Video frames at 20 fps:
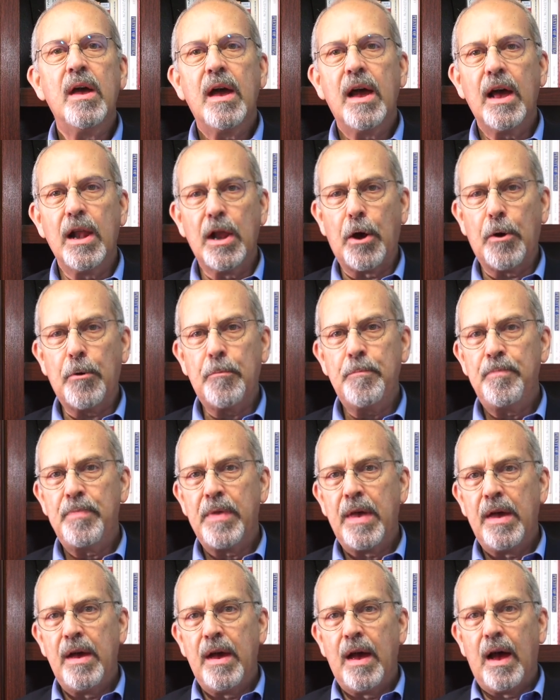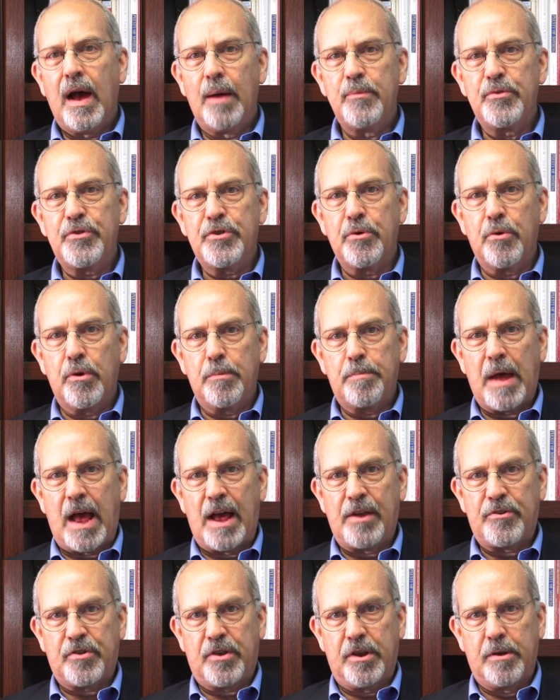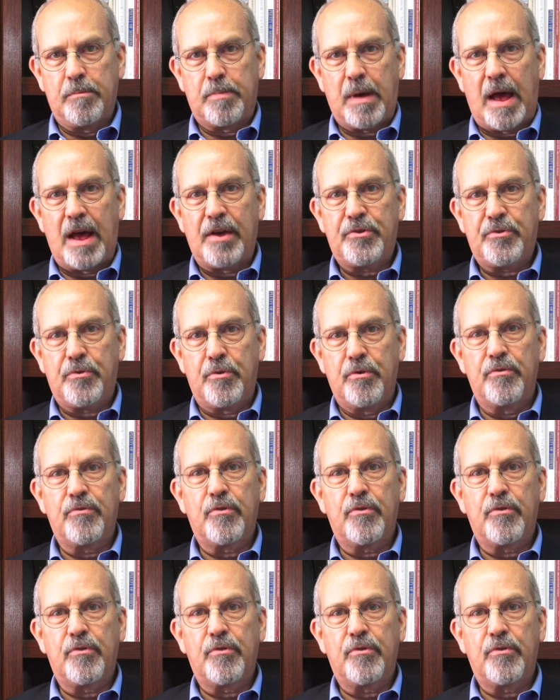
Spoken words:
Hello, I'm Stuart Baskin, pastor of